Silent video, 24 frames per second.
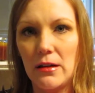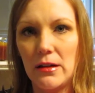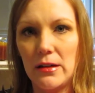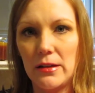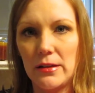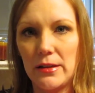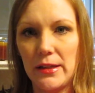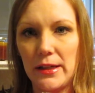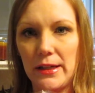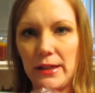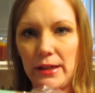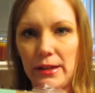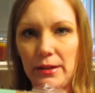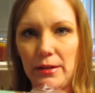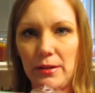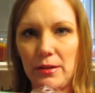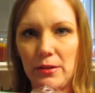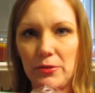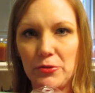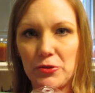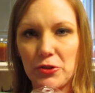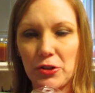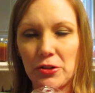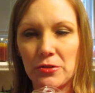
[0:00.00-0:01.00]
the
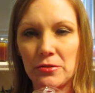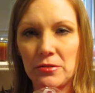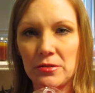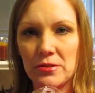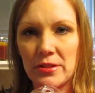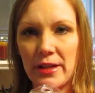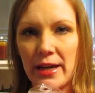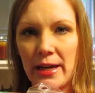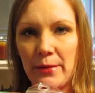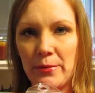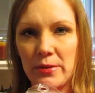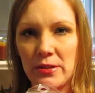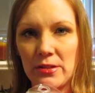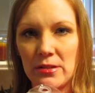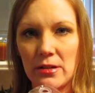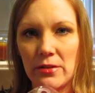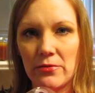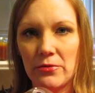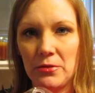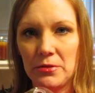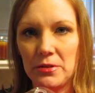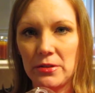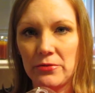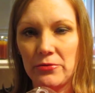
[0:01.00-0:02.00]
journals came in
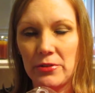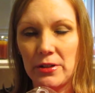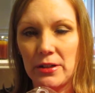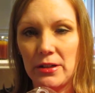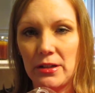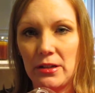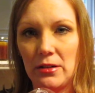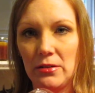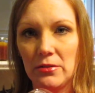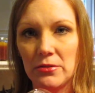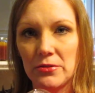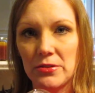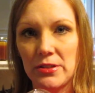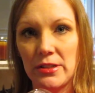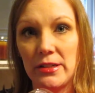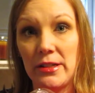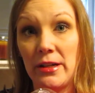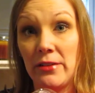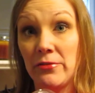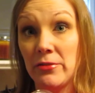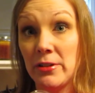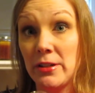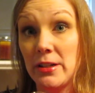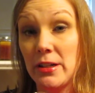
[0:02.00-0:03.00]
several different colors, and
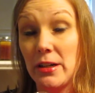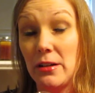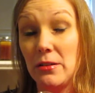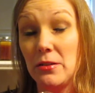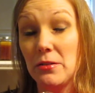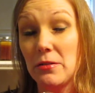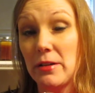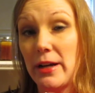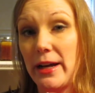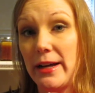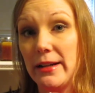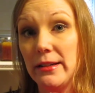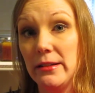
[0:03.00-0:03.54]
every color had